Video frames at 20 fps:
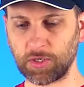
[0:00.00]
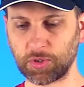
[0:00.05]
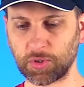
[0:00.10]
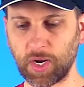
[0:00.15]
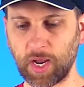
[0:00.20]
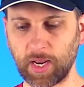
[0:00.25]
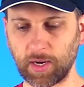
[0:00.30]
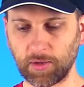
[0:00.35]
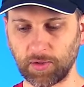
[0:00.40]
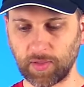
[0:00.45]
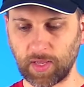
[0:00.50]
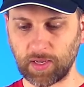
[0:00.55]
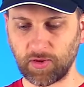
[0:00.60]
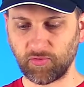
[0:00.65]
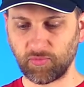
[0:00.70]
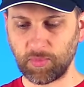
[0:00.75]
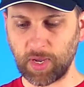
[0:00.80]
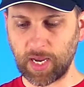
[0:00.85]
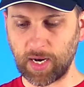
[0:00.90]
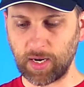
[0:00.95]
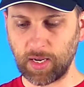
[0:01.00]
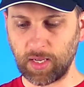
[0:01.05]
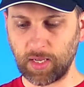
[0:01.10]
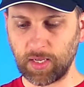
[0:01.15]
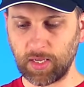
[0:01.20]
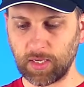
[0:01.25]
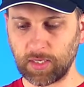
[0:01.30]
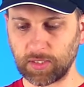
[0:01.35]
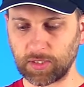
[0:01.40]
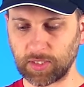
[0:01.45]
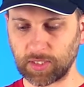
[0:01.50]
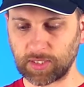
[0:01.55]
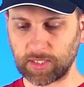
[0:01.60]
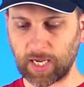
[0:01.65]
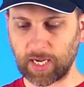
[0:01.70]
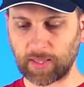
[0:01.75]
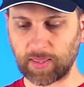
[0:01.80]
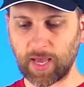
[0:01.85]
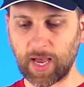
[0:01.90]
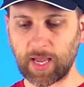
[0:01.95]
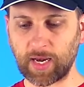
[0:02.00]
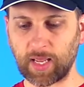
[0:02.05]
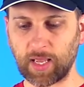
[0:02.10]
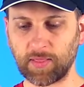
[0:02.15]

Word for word: triangle that you've made, just like that.